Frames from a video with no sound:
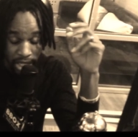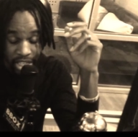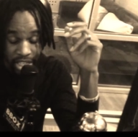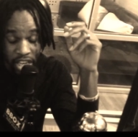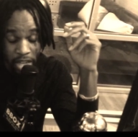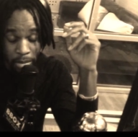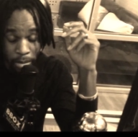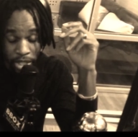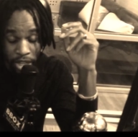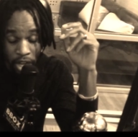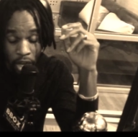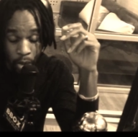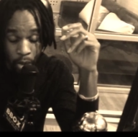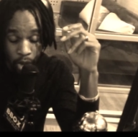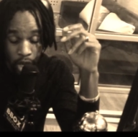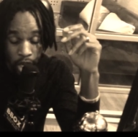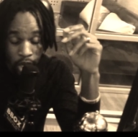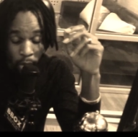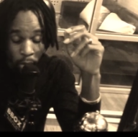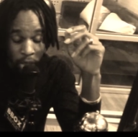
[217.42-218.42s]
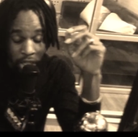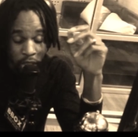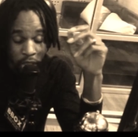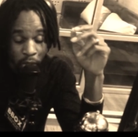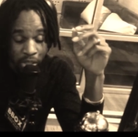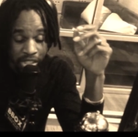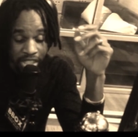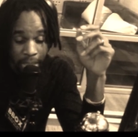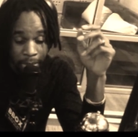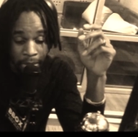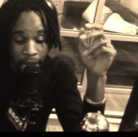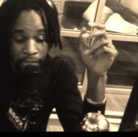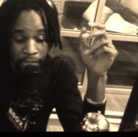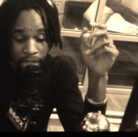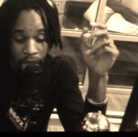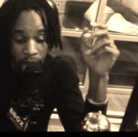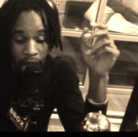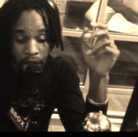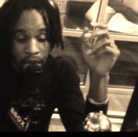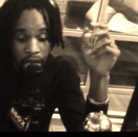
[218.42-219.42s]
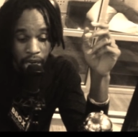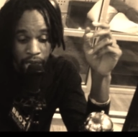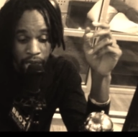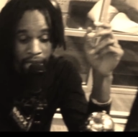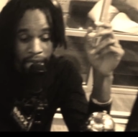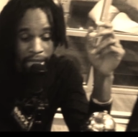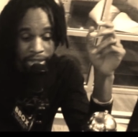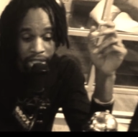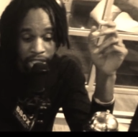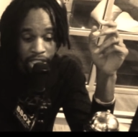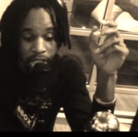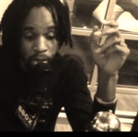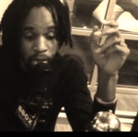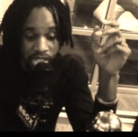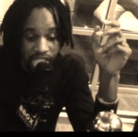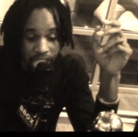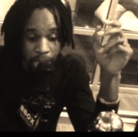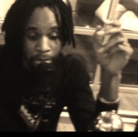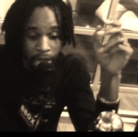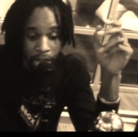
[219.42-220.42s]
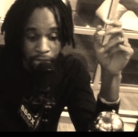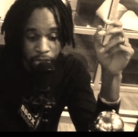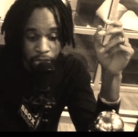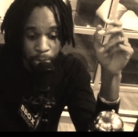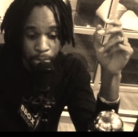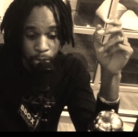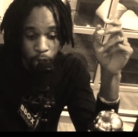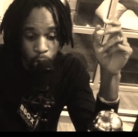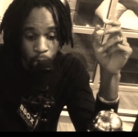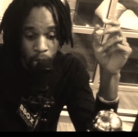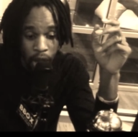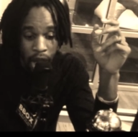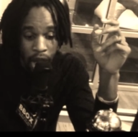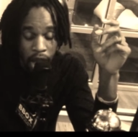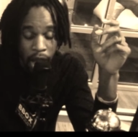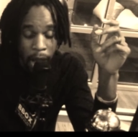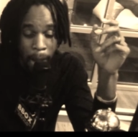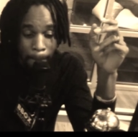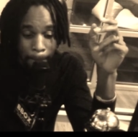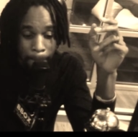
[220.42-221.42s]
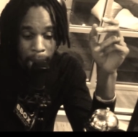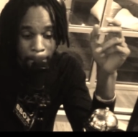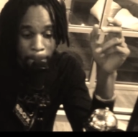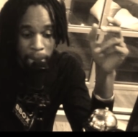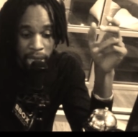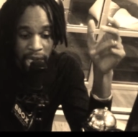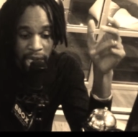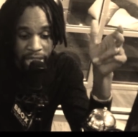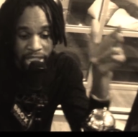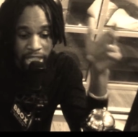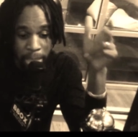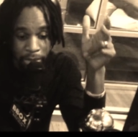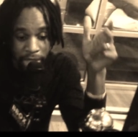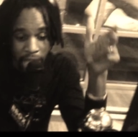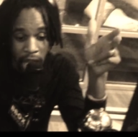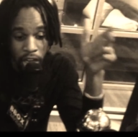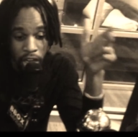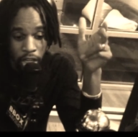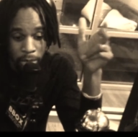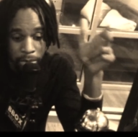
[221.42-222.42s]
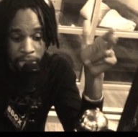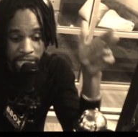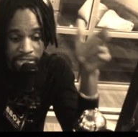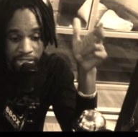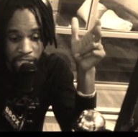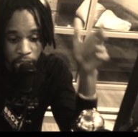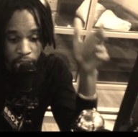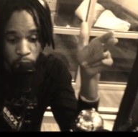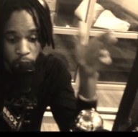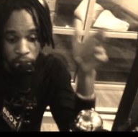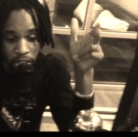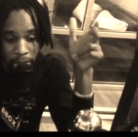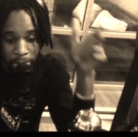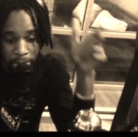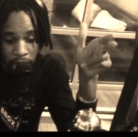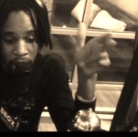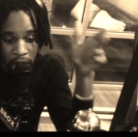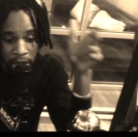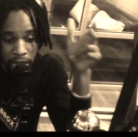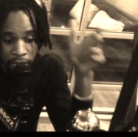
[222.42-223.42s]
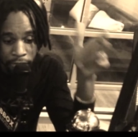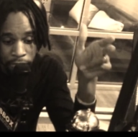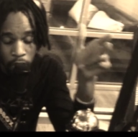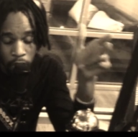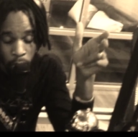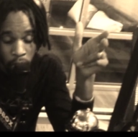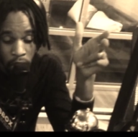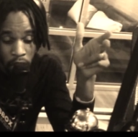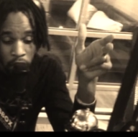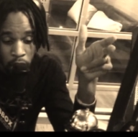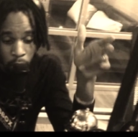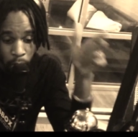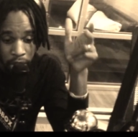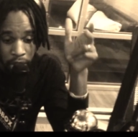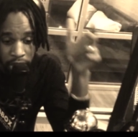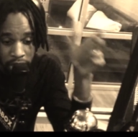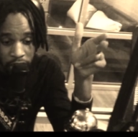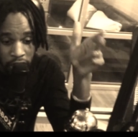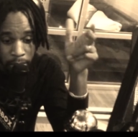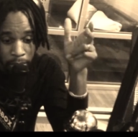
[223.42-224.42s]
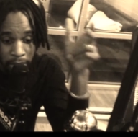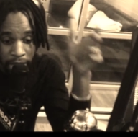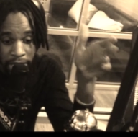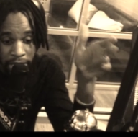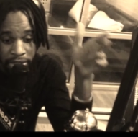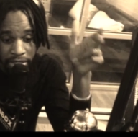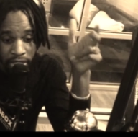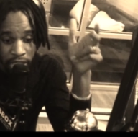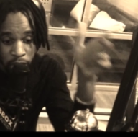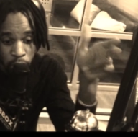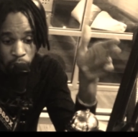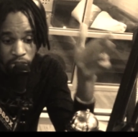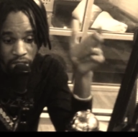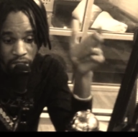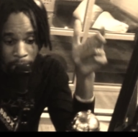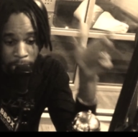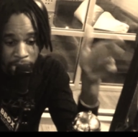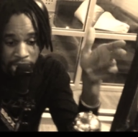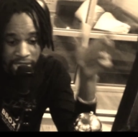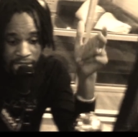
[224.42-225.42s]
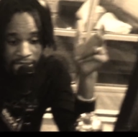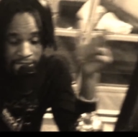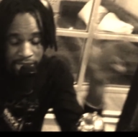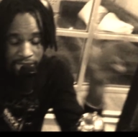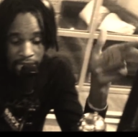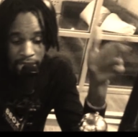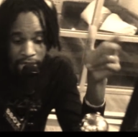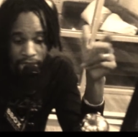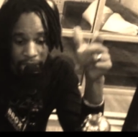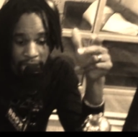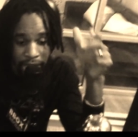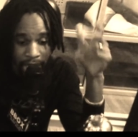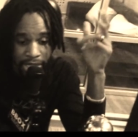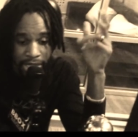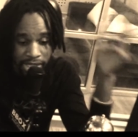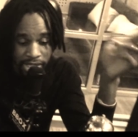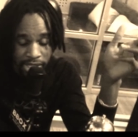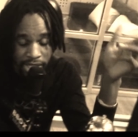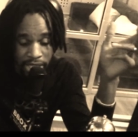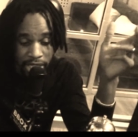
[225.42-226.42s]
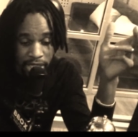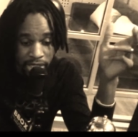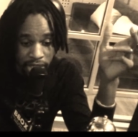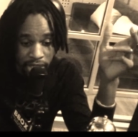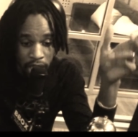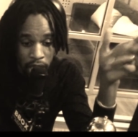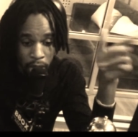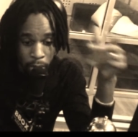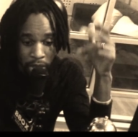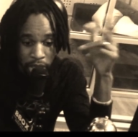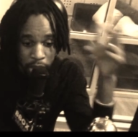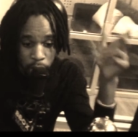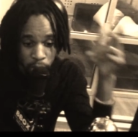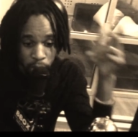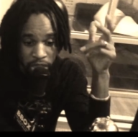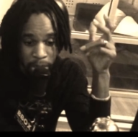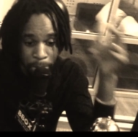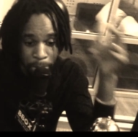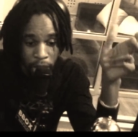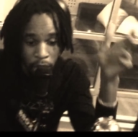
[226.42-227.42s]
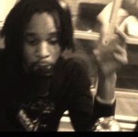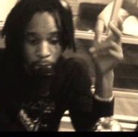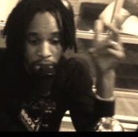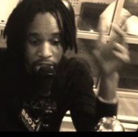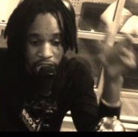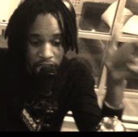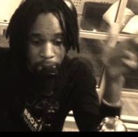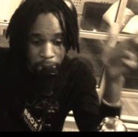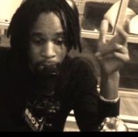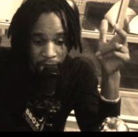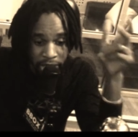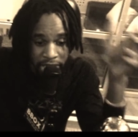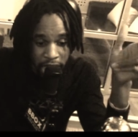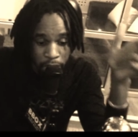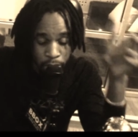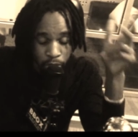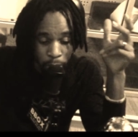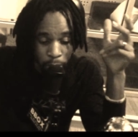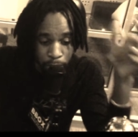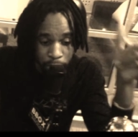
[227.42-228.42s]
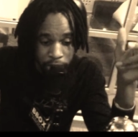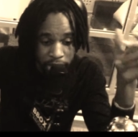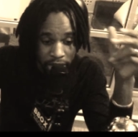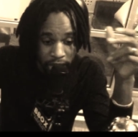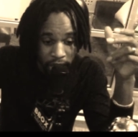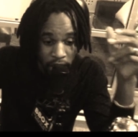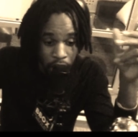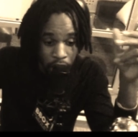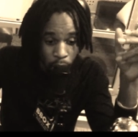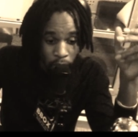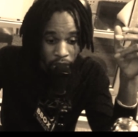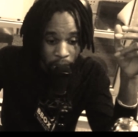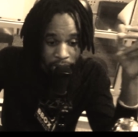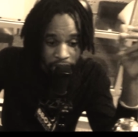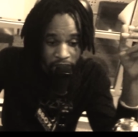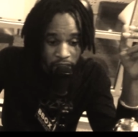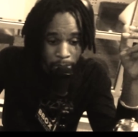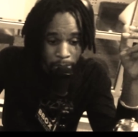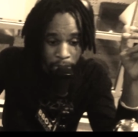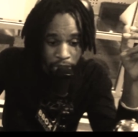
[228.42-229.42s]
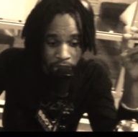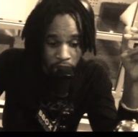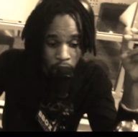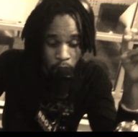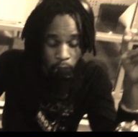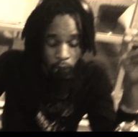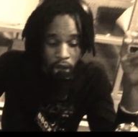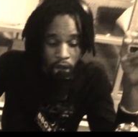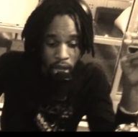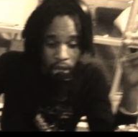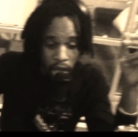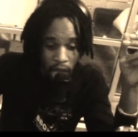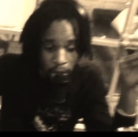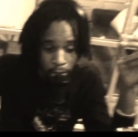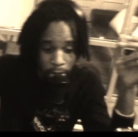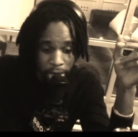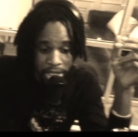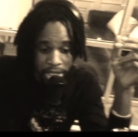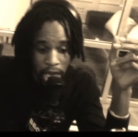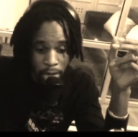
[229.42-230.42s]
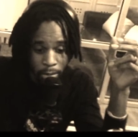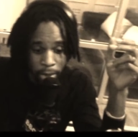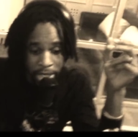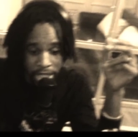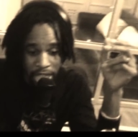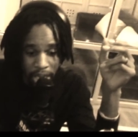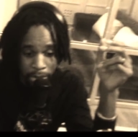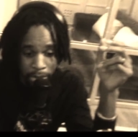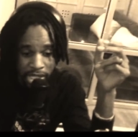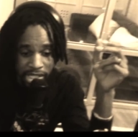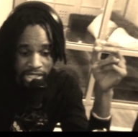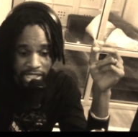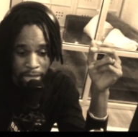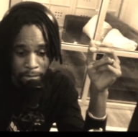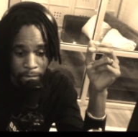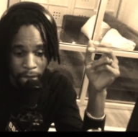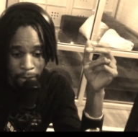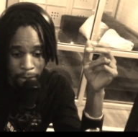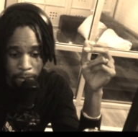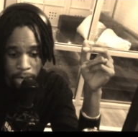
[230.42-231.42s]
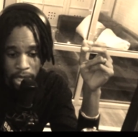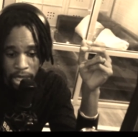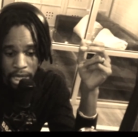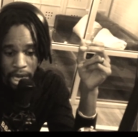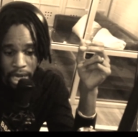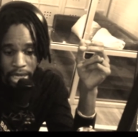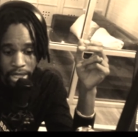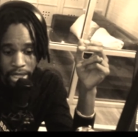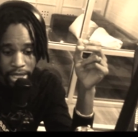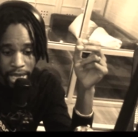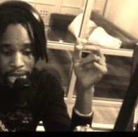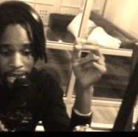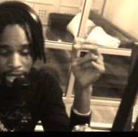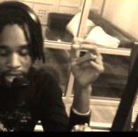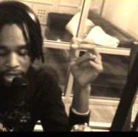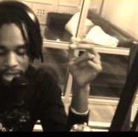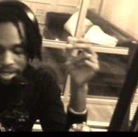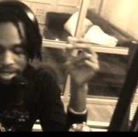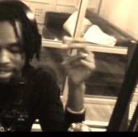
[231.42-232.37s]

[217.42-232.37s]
Hear me now. What the use them have the angle and the use them have the power. Babylon them can't come this to you, then are devour. But the hear me get a use and miss a sickle and seed. What the youth them pan redeem and then repeat. But the hear me now. I read I read and miss up of the landed.